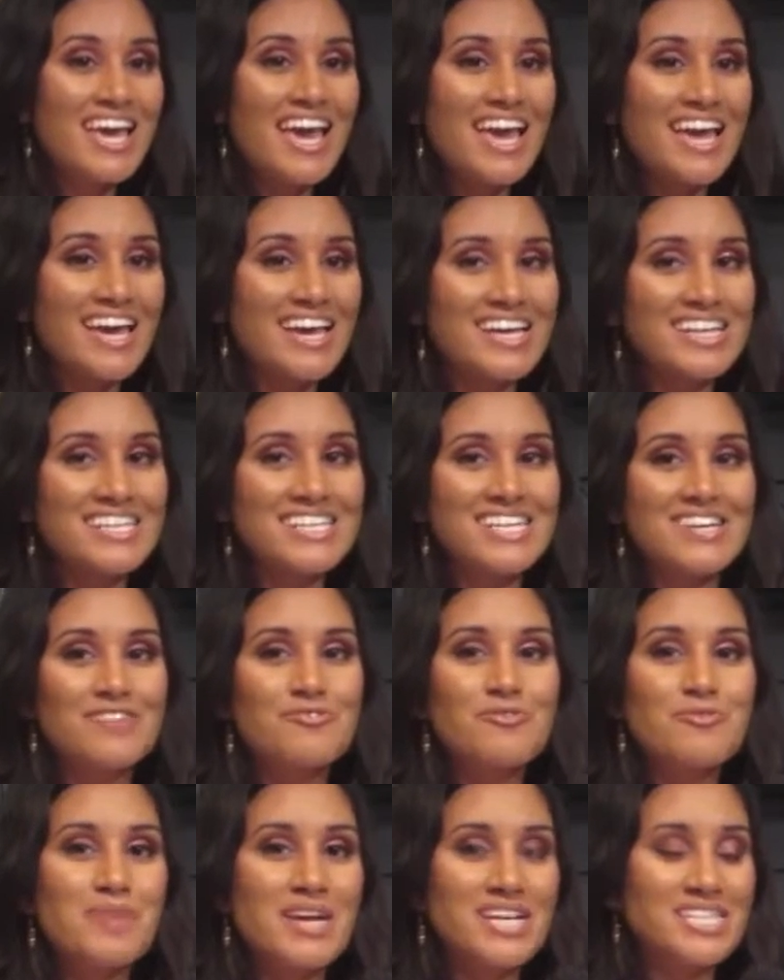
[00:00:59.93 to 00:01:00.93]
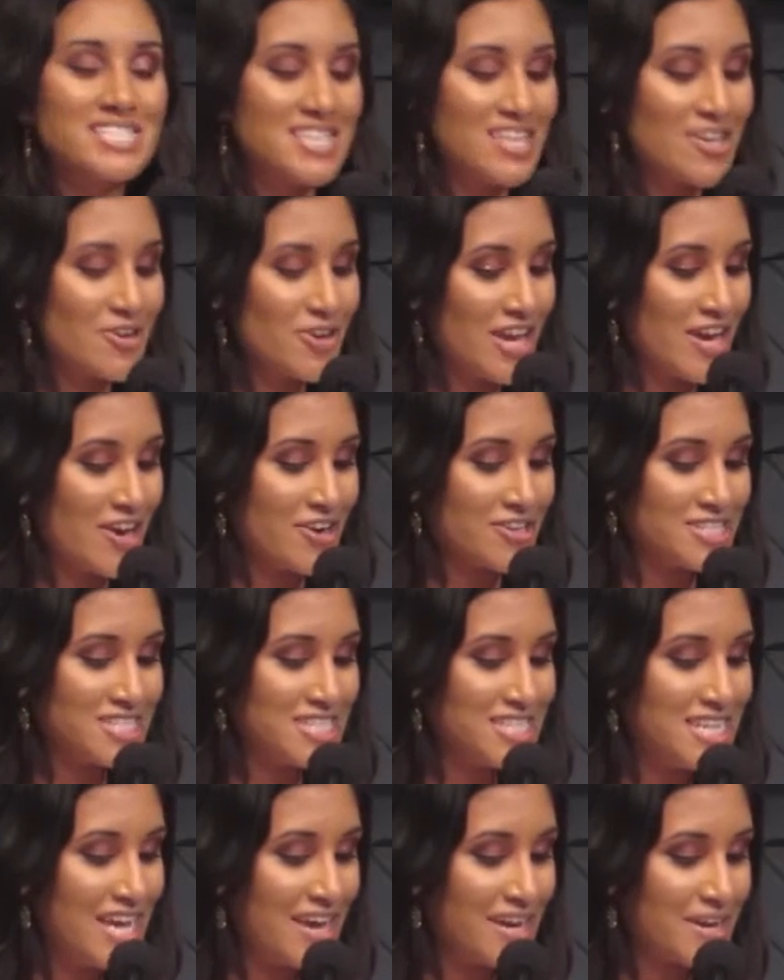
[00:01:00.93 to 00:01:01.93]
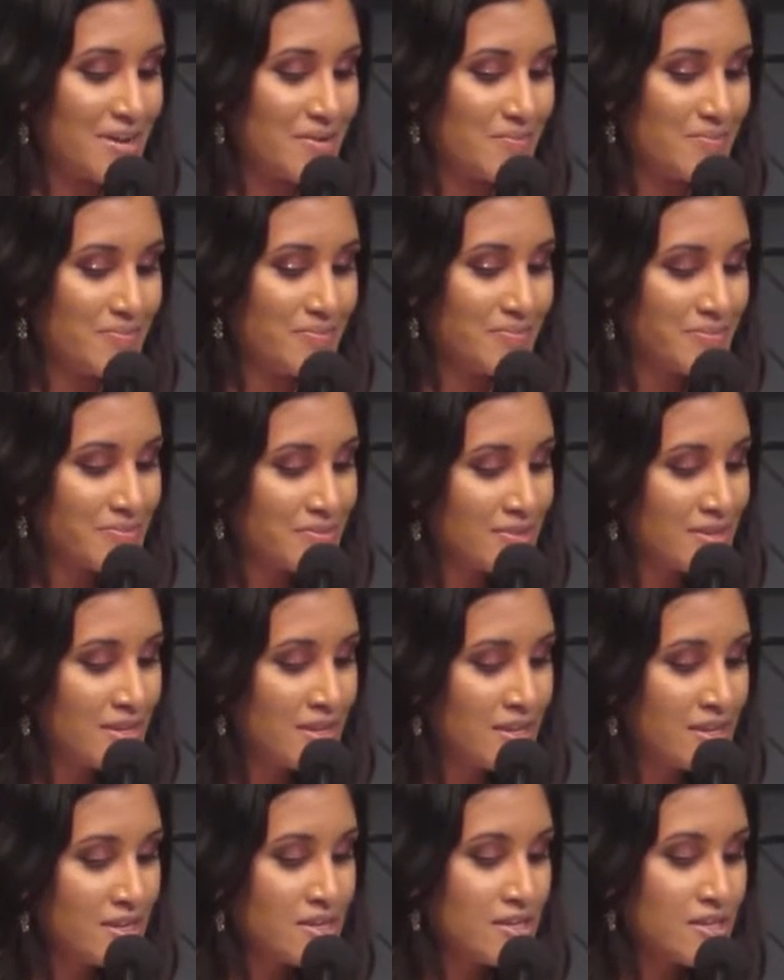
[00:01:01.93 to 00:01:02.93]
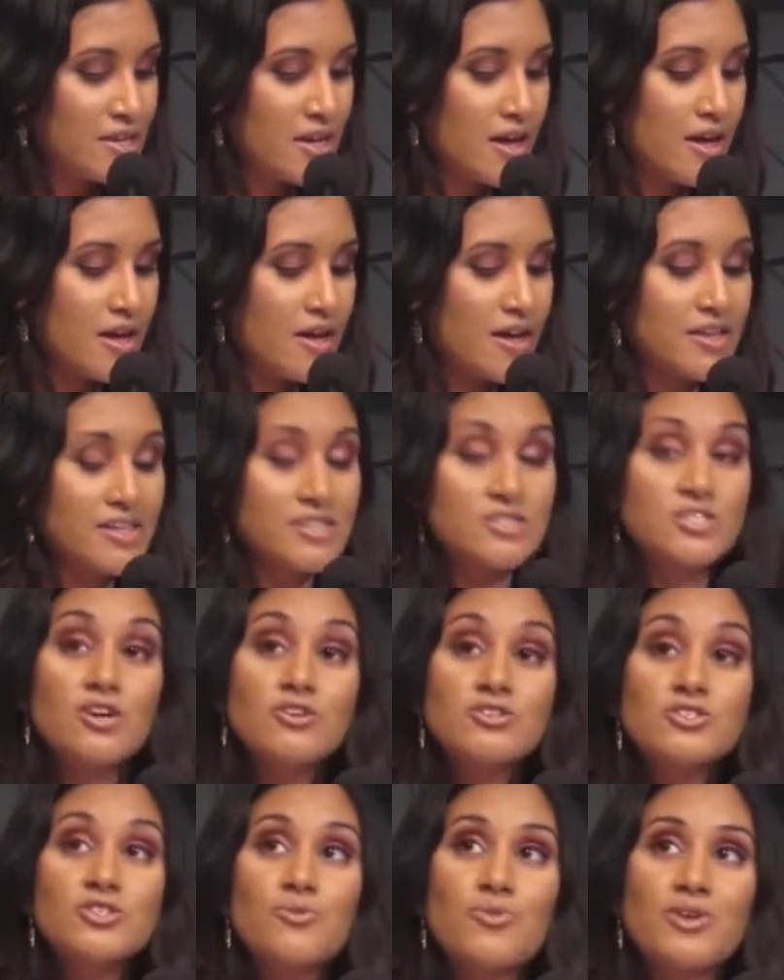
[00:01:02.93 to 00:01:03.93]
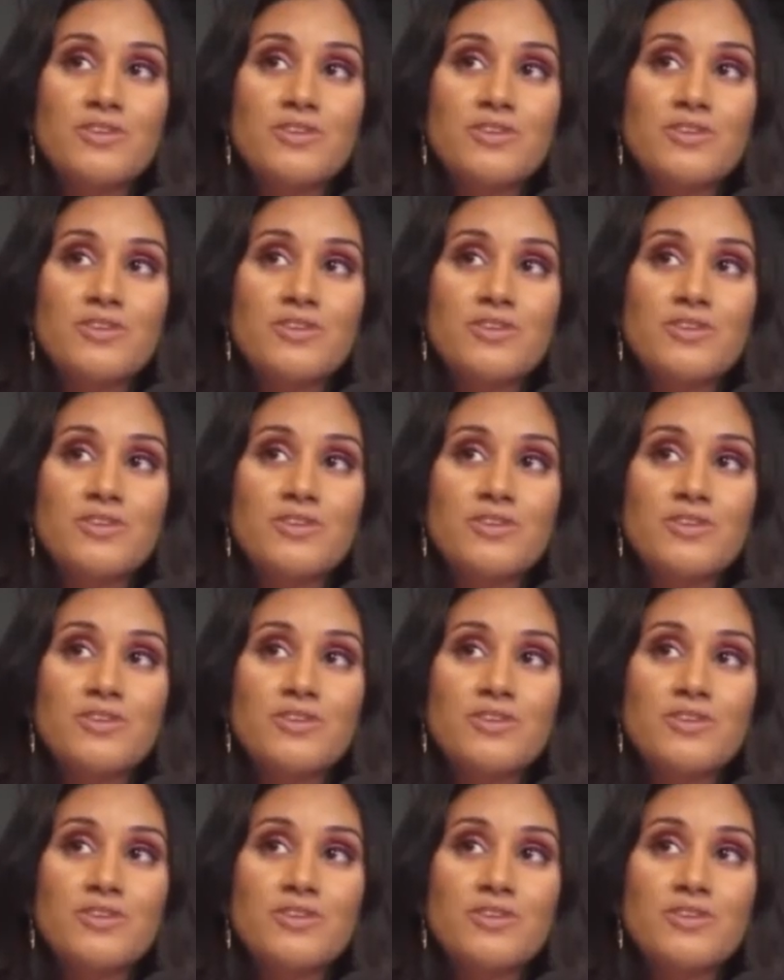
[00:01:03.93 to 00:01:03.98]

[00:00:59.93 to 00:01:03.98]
and it remains in their care today. It's also